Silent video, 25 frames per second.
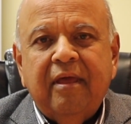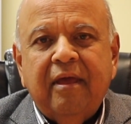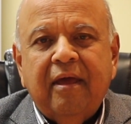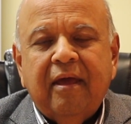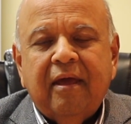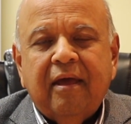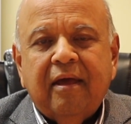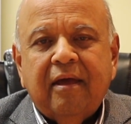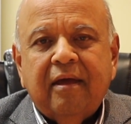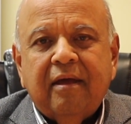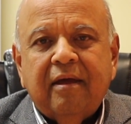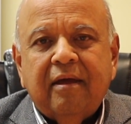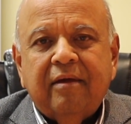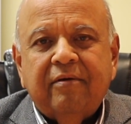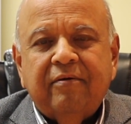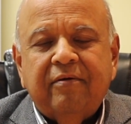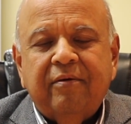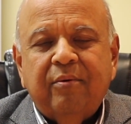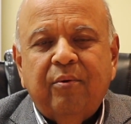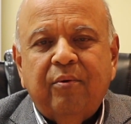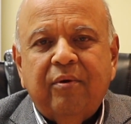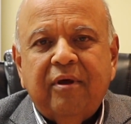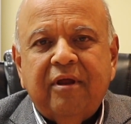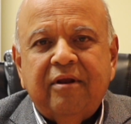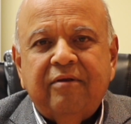
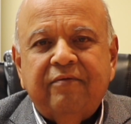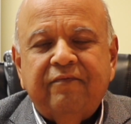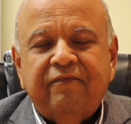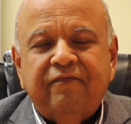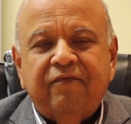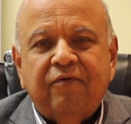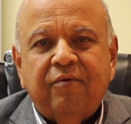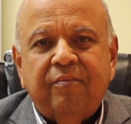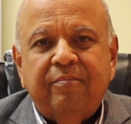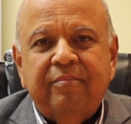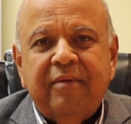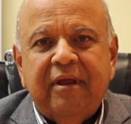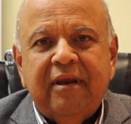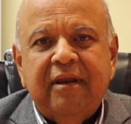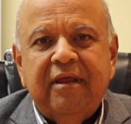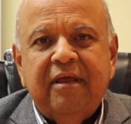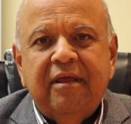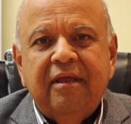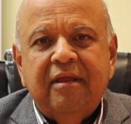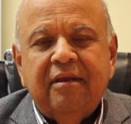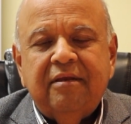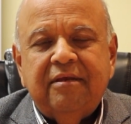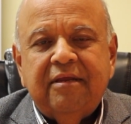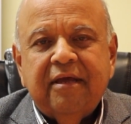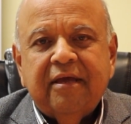when for
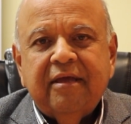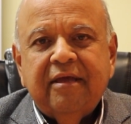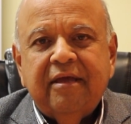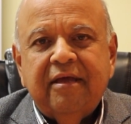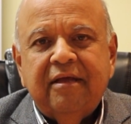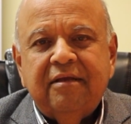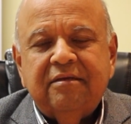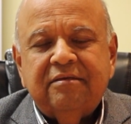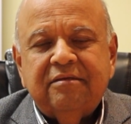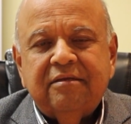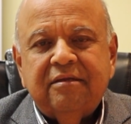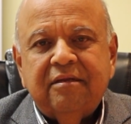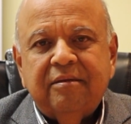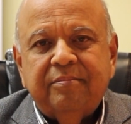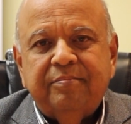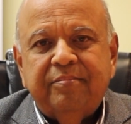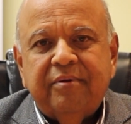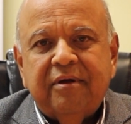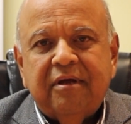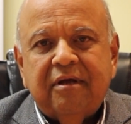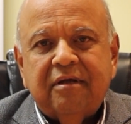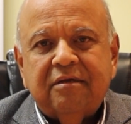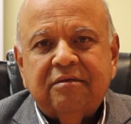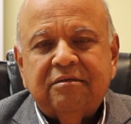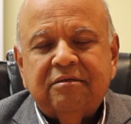many decades in the
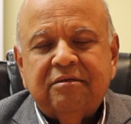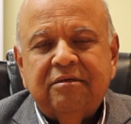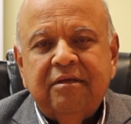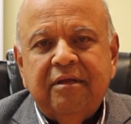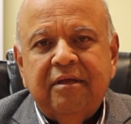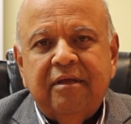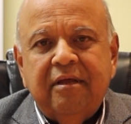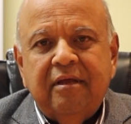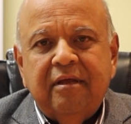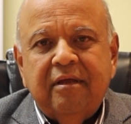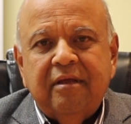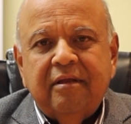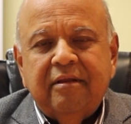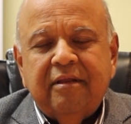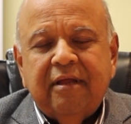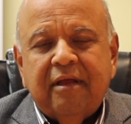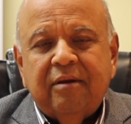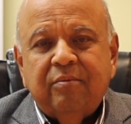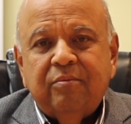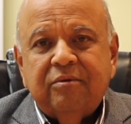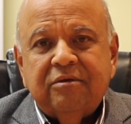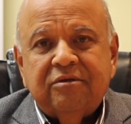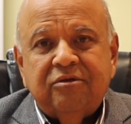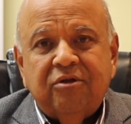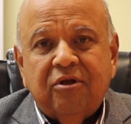past
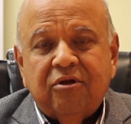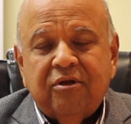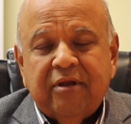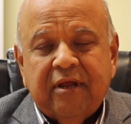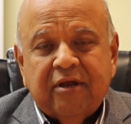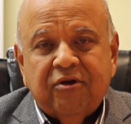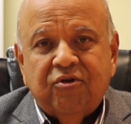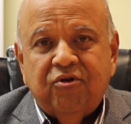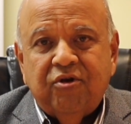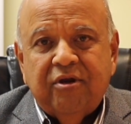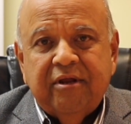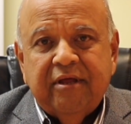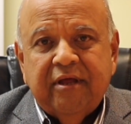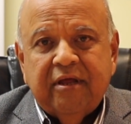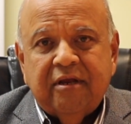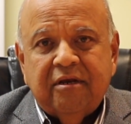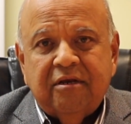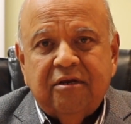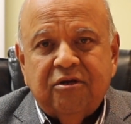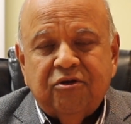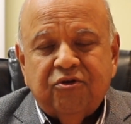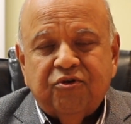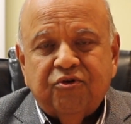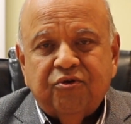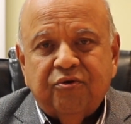that was not actually an
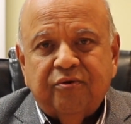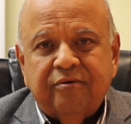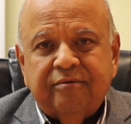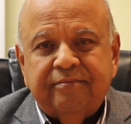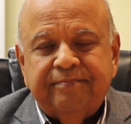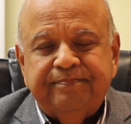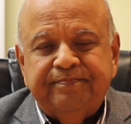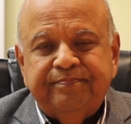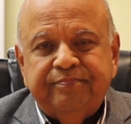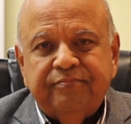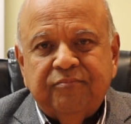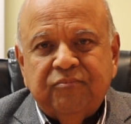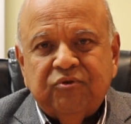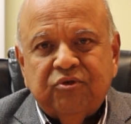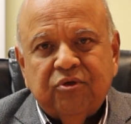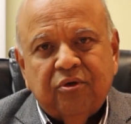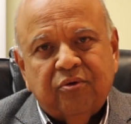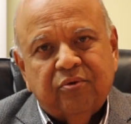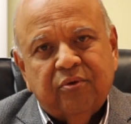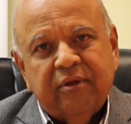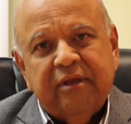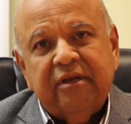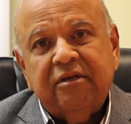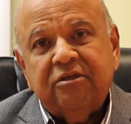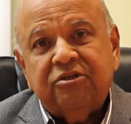issue.
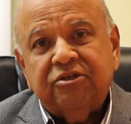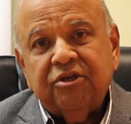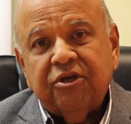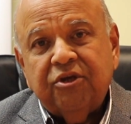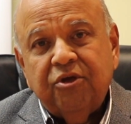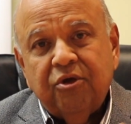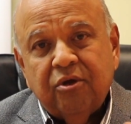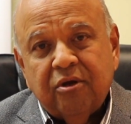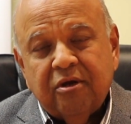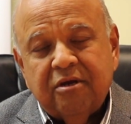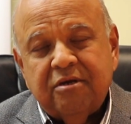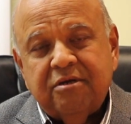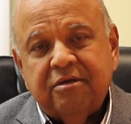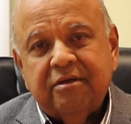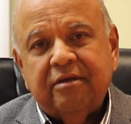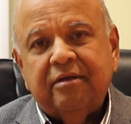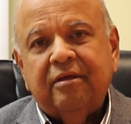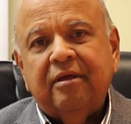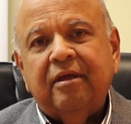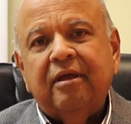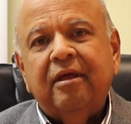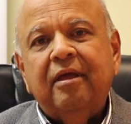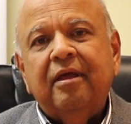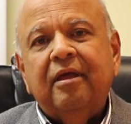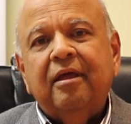So
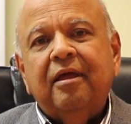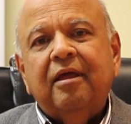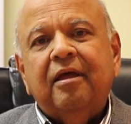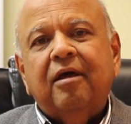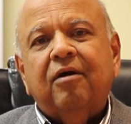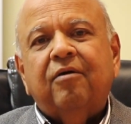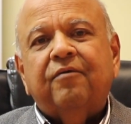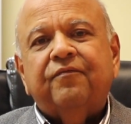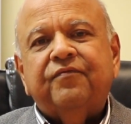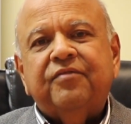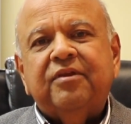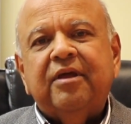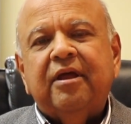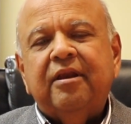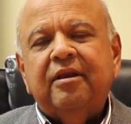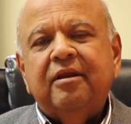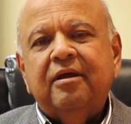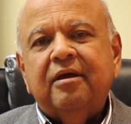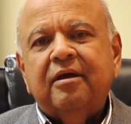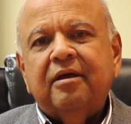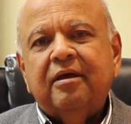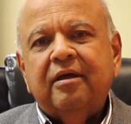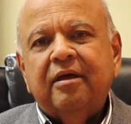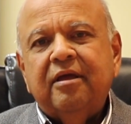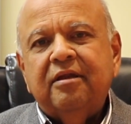insecurity of
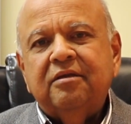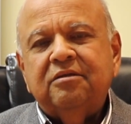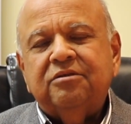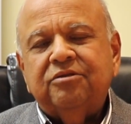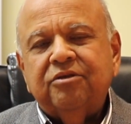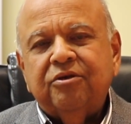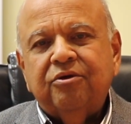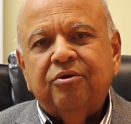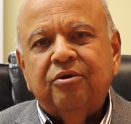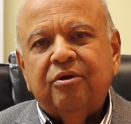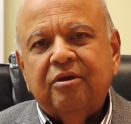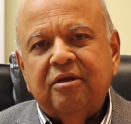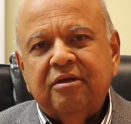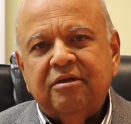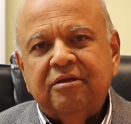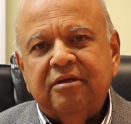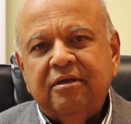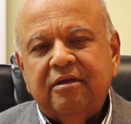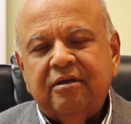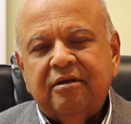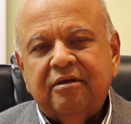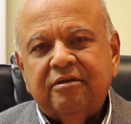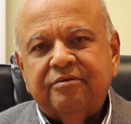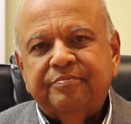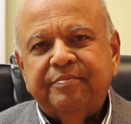tenure, insecurity
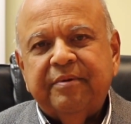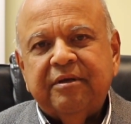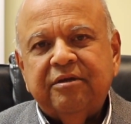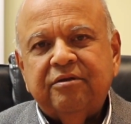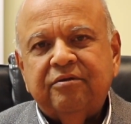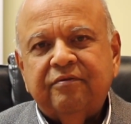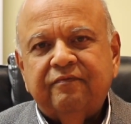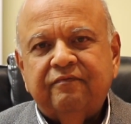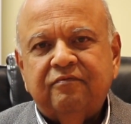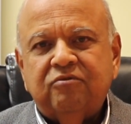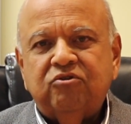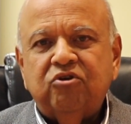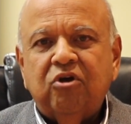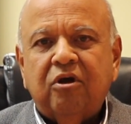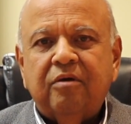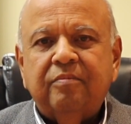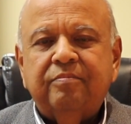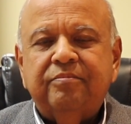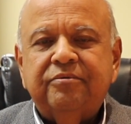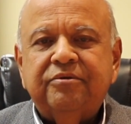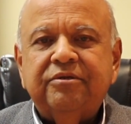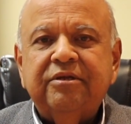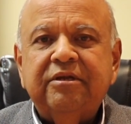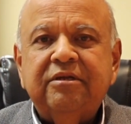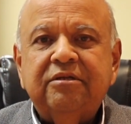in respect of
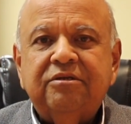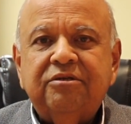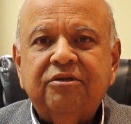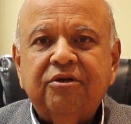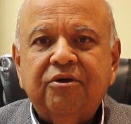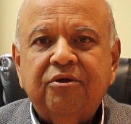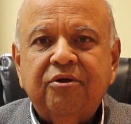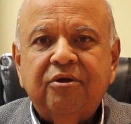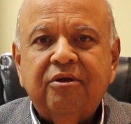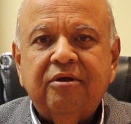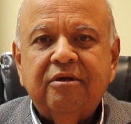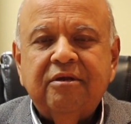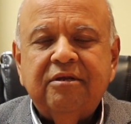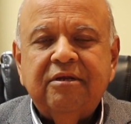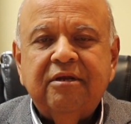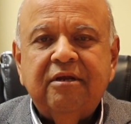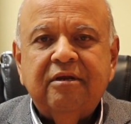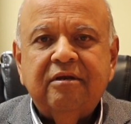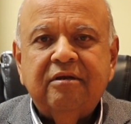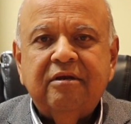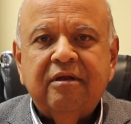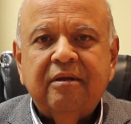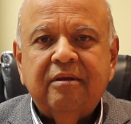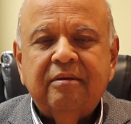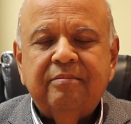jobs, insecurity
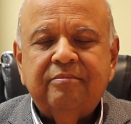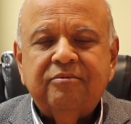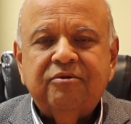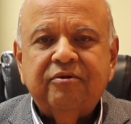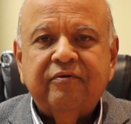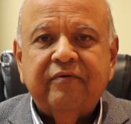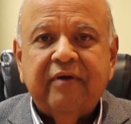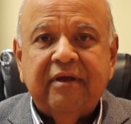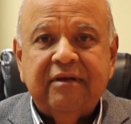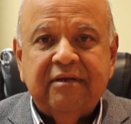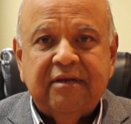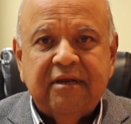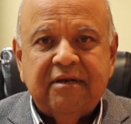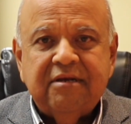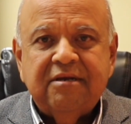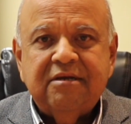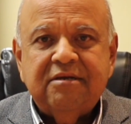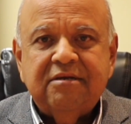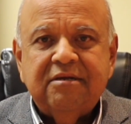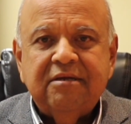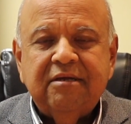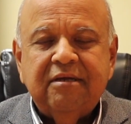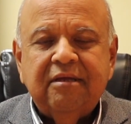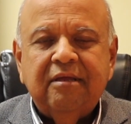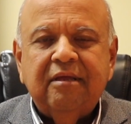in terms of
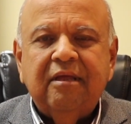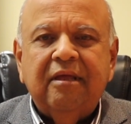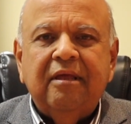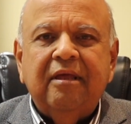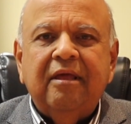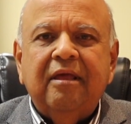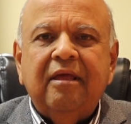identity,